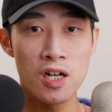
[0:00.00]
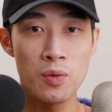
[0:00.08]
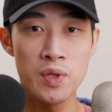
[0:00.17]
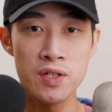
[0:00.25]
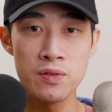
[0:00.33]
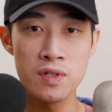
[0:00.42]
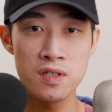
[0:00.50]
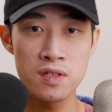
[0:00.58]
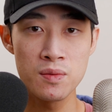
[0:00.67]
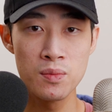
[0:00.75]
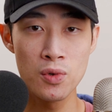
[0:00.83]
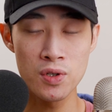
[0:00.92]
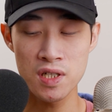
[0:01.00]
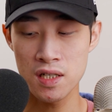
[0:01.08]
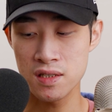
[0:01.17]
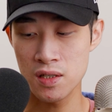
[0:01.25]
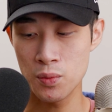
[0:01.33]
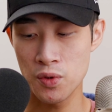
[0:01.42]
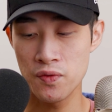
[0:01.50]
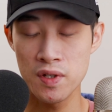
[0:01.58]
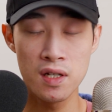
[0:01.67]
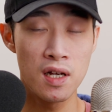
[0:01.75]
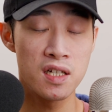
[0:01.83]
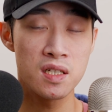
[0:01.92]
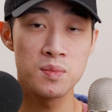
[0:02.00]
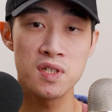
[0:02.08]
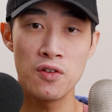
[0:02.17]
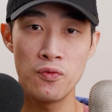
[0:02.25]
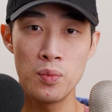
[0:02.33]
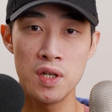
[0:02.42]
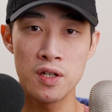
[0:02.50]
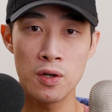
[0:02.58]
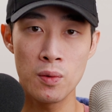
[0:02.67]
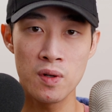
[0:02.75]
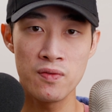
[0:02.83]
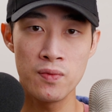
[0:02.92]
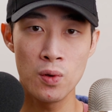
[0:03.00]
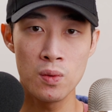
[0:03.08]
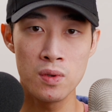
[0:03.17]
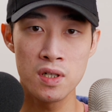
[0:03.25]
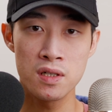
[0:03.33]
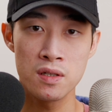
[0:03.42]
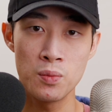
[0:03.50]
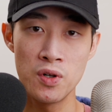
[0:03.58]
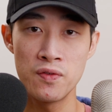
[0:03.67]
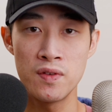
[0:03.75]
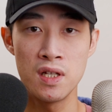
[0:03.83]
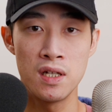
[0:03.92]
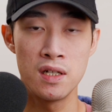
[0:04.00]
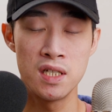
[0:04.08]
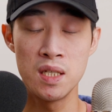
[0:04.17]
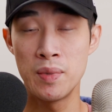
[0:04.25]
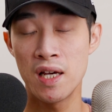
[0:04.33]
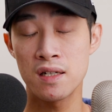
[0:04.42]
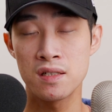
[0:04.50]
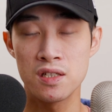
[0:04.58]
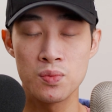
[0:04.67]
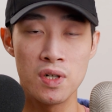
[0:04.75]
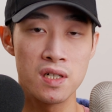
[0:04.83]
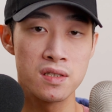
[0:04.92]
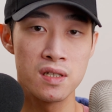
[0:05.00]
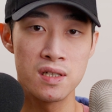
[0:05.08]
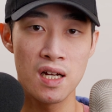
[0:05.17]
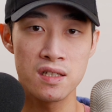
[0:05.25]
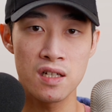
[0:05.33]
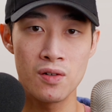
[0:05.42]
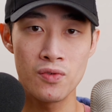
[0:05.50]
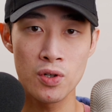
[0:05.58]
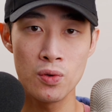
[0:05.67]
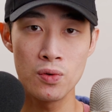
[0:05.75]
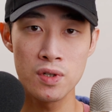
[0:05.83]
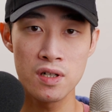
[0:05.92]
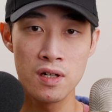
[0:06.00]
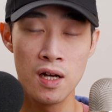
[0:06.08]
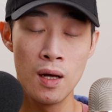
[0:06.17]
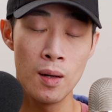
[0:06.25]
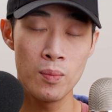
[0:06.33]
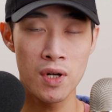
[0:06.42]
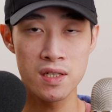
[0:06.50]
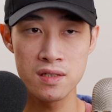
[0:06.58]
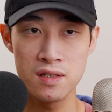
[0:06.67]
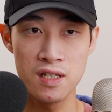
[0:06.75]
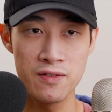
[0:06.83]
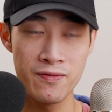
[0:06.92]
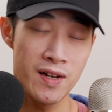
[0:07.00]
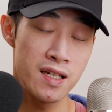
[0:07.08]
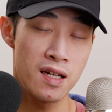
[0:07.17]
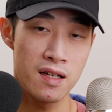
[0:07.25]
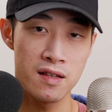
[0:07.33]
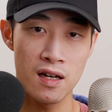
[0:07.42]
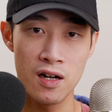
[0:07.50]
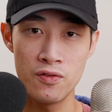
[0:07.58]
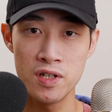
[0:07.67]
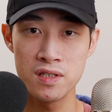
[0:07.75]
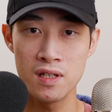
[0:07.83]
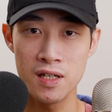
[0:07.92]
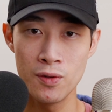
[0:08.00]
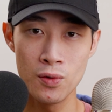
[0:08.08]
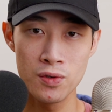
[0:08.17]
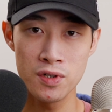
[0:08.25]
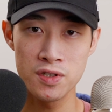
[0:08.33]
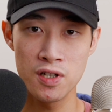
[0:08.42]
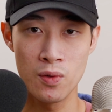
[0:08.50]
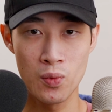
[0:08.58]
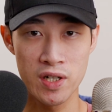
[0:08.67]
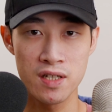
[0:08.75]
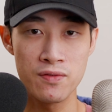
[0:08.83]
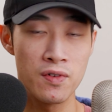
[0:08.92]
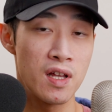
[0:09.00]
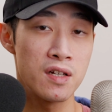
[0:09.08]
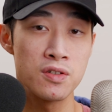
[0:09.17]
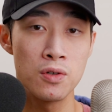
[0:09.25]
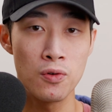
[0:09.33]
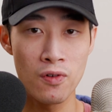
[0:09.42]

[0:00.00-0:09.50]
I'll be doing some more testing with the SM7B going forward with the DBX as well as the Tascam recorder, plus the Fethead that I recently ordered, so I'm waiting for that to